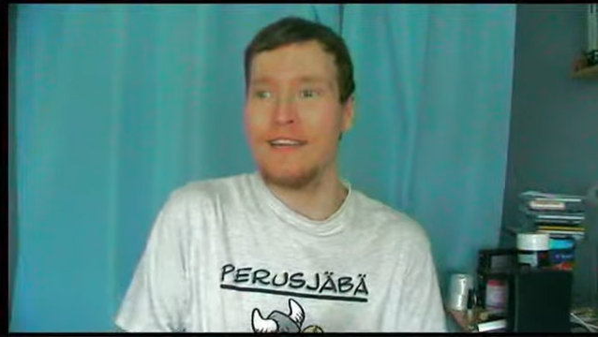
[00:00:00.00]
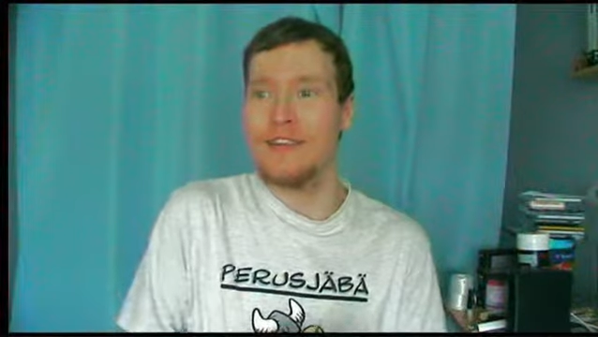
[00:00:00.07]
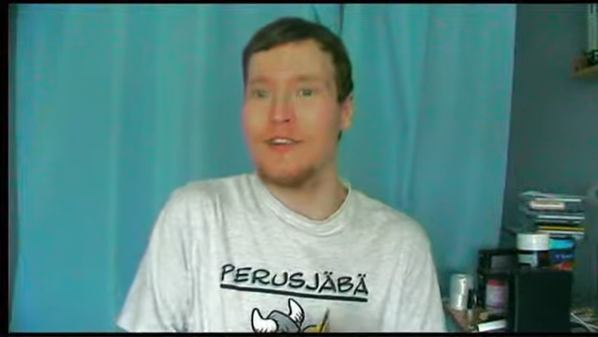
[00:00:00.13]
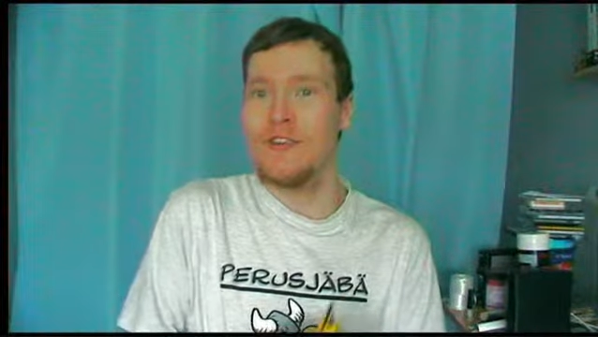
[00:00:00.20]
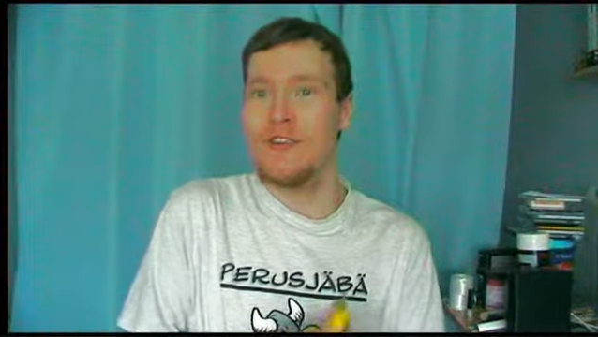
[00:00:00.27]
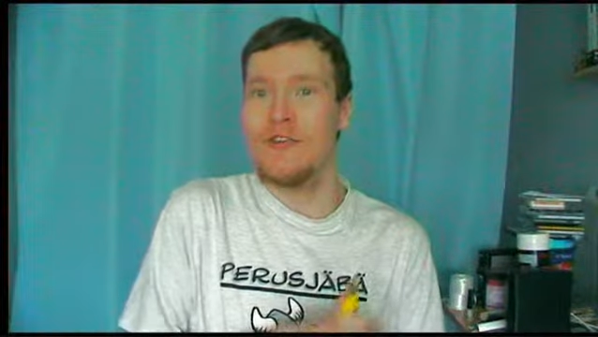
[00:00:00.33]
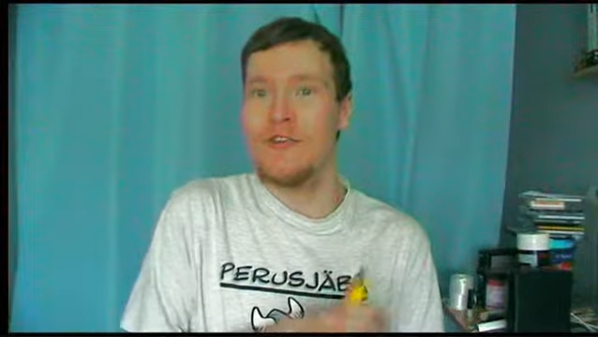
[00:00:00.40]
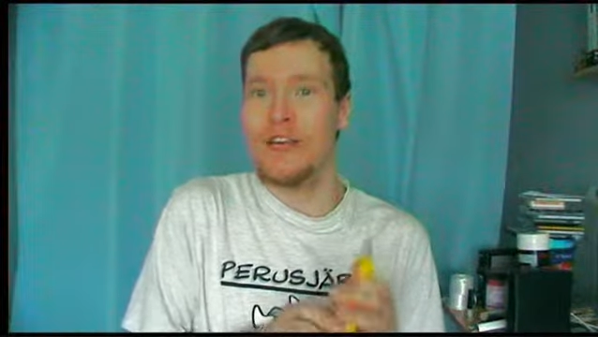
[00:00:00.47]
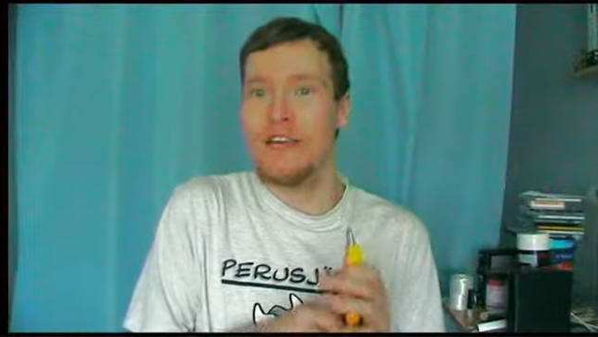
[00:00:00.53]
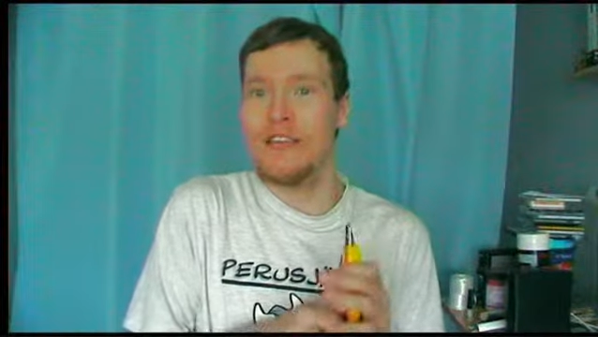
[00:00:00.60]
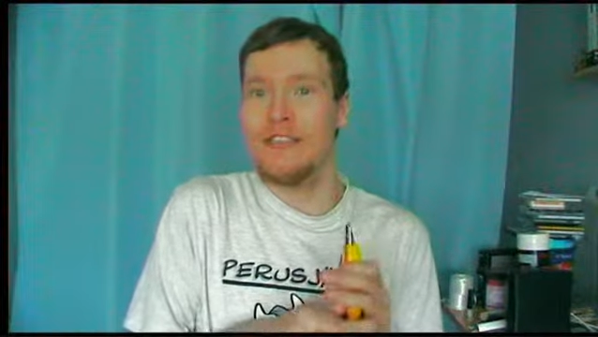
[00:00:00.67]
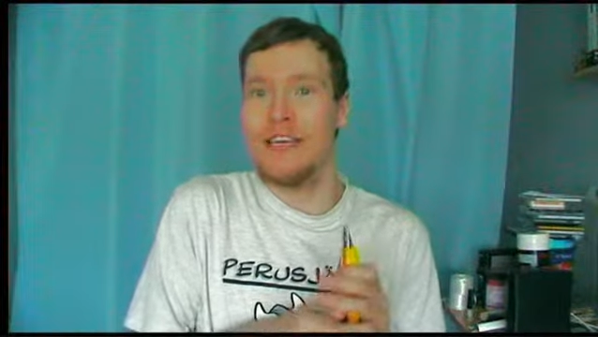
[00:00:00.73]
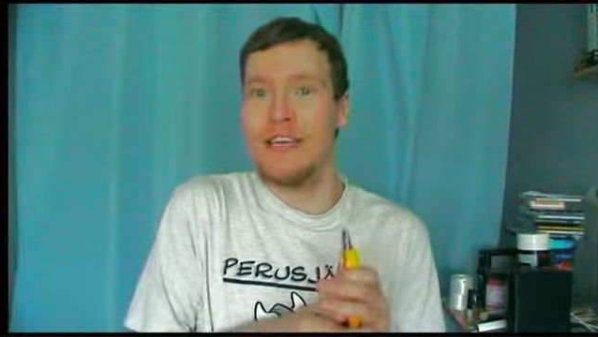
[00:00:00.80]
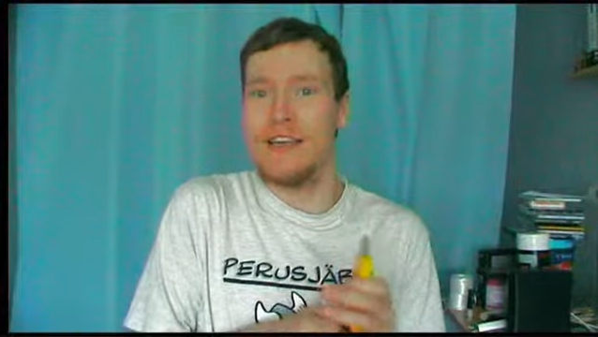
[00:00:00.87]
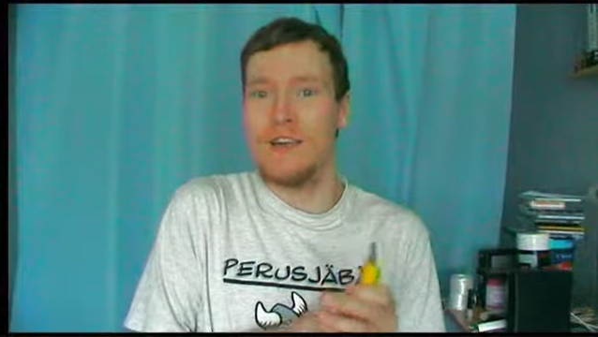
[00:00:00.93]
so you can
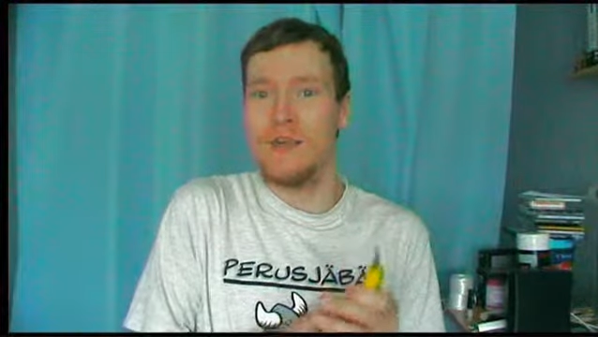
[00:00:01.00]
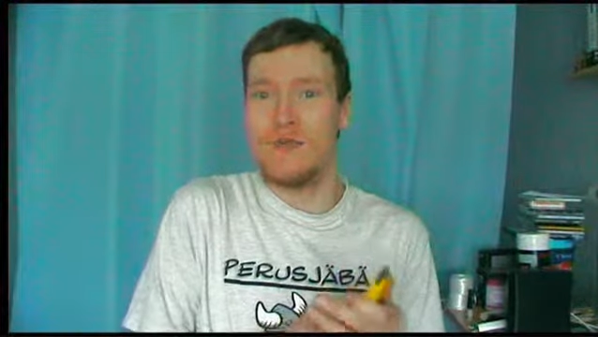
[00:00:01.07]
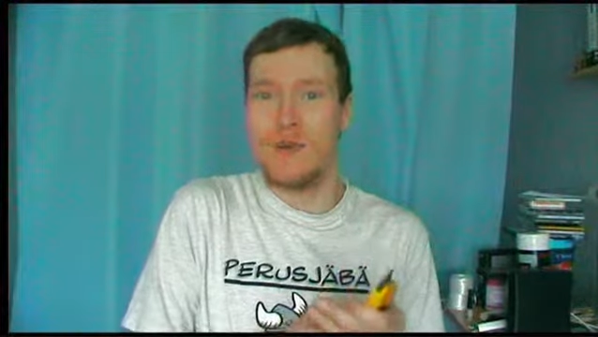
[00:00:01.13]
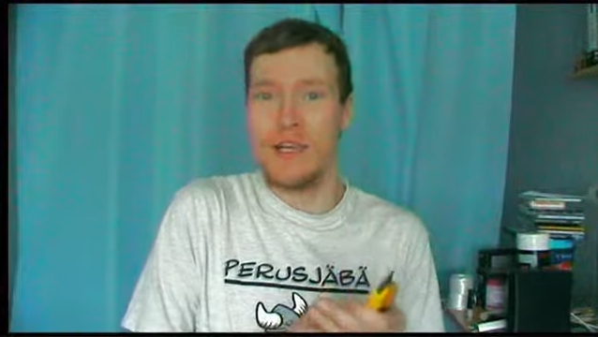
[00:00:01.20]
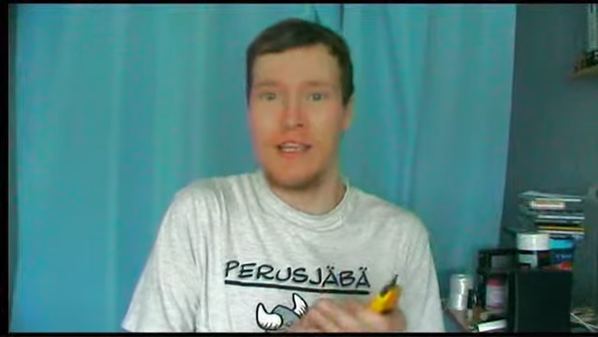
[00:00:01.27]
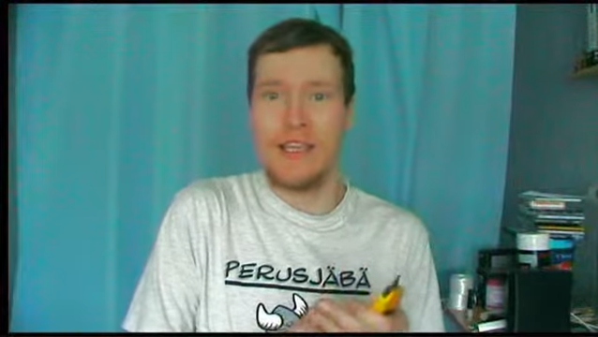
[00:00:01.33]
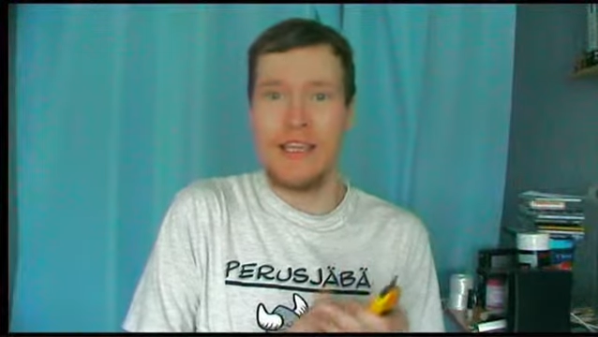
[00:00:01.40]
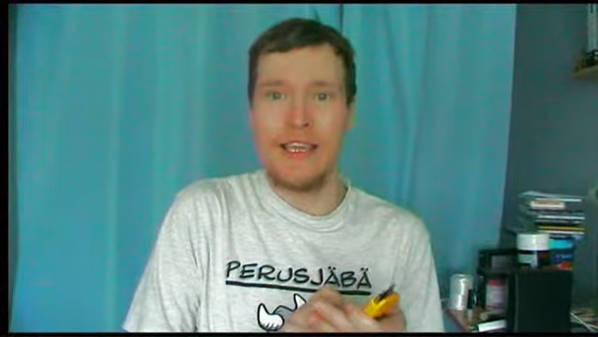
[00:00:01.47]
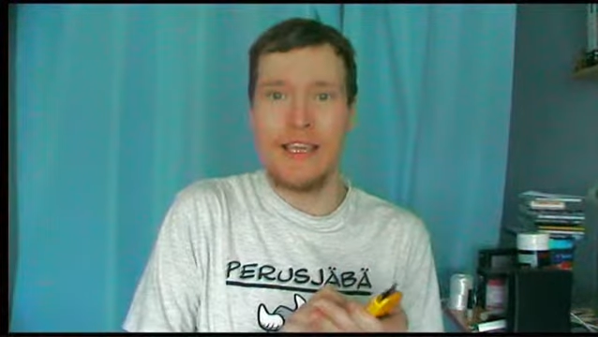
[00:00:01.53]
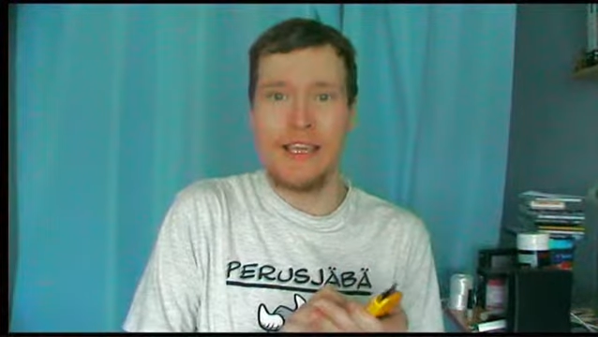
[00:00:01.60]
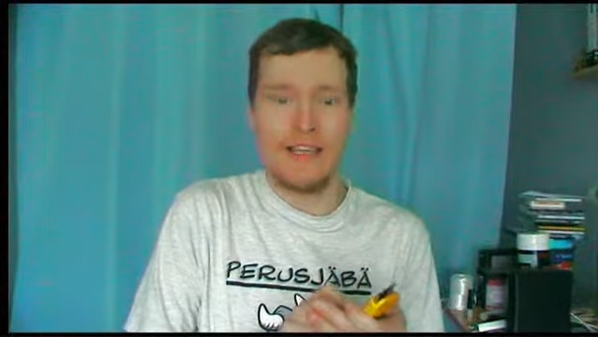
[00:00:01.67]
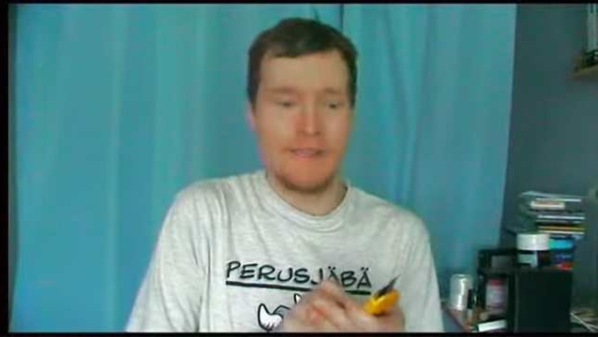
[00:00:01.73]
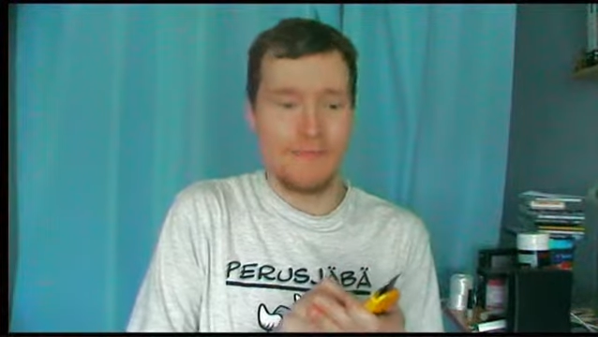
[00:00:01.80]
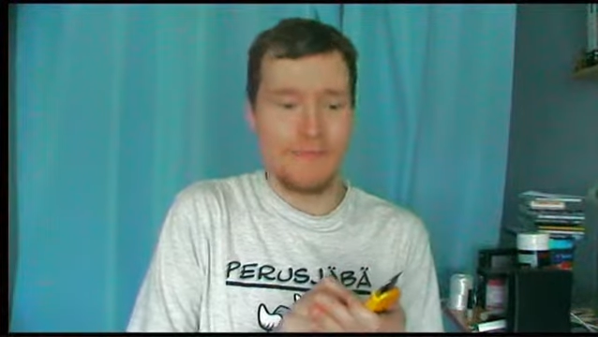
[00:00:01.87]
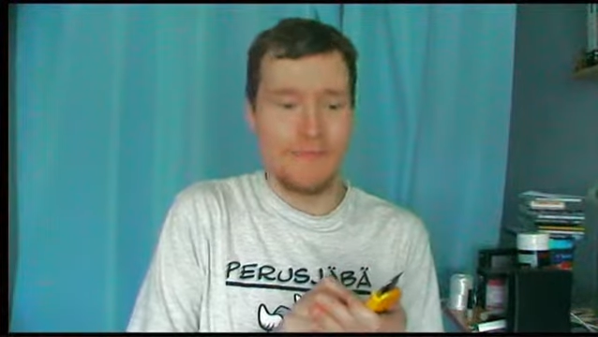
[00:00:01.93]
see what it
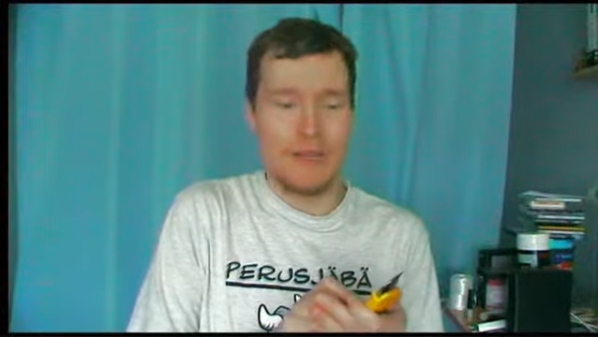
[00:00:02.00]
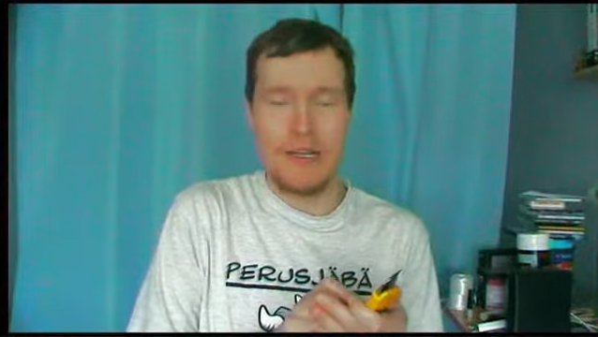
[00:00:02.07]
is.